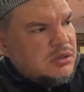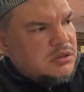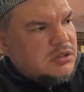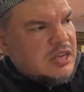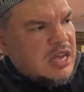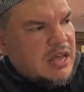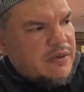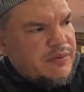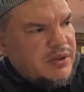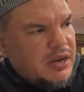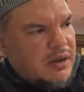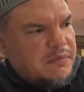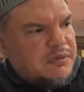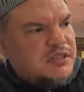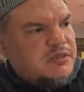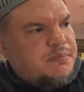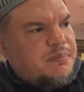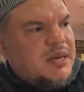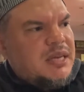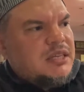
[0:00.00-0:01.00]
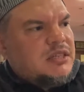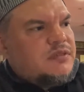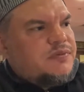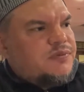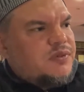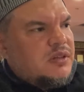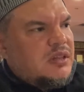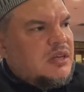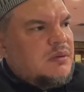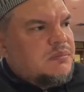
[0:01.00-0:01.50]
to have enough space
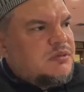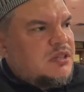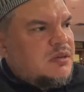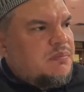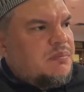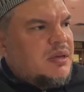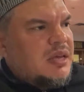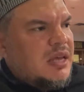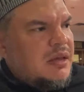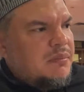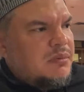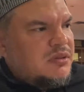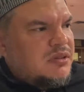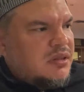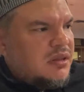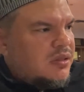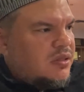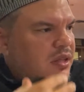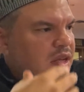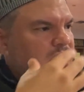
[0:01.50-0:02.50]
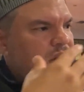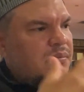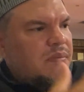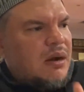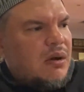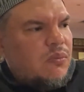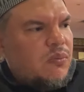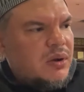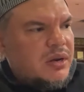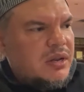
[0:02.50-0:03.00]
for them to be able to think
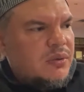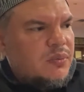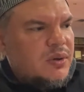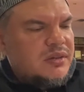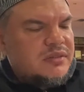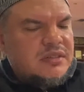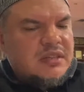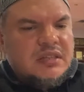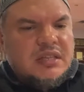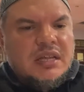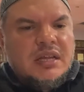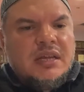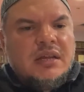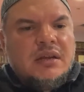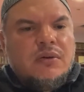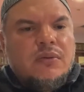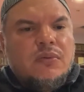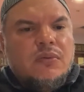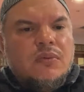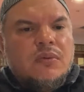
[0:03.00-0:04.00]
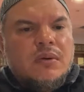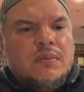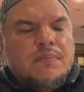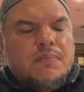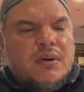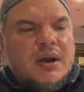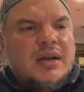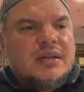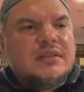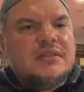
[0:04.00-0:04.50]
about what it was that they were
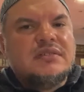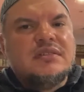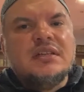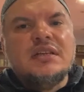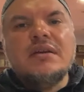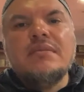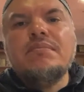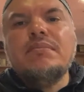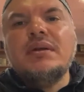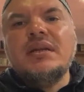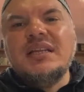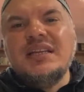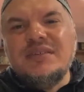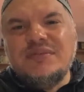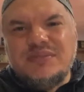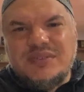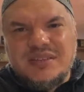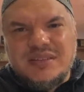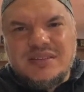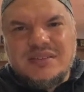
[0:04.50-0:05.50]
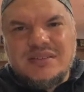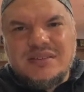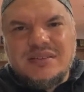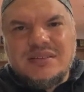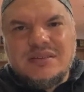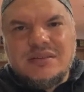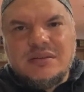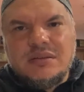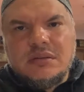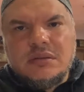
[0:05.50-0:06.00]
practicing and believed in.
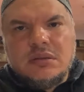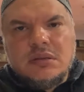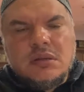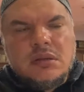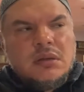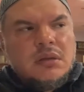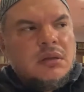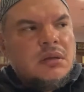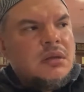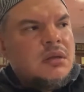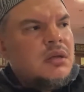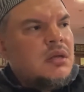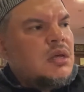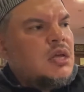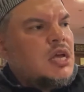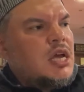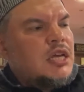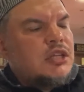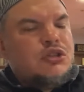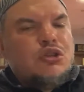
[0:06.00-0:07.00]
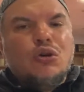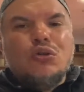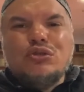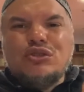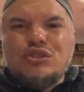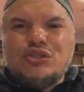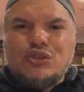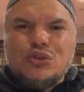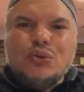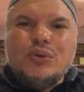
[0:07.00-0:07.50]
And those
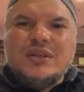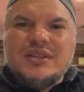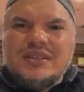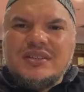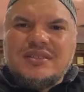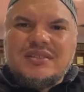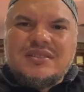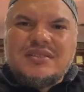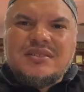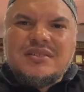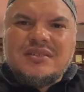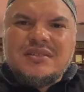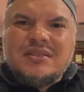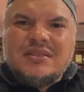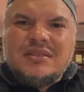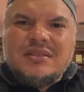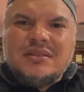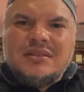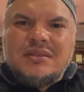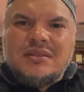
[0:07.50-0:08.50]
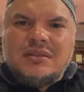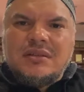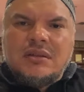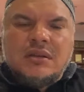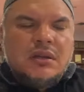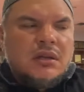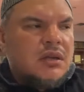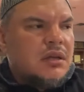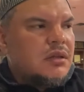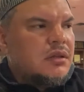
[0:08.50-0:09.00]
students,
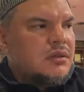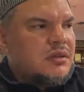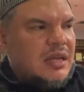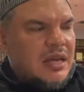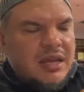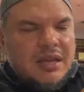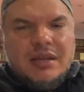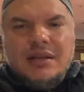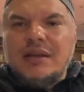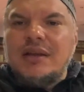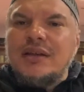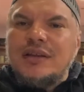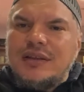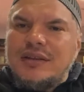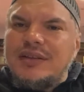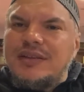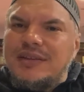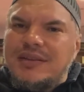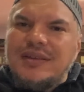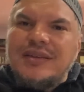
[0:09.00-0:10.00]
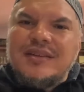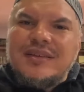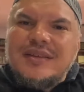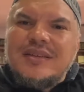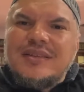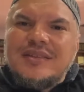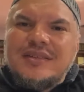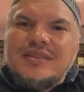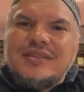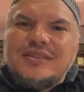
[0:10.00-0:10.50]
they
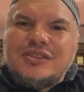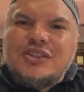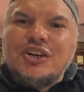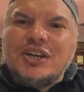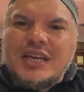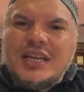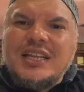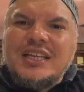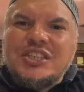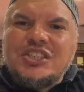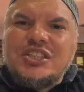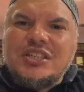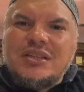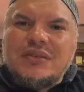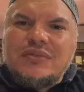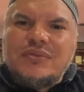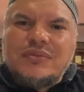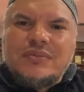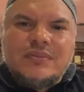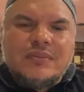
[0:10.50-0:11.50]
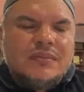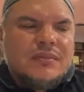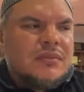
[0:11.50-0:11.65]
took initiative.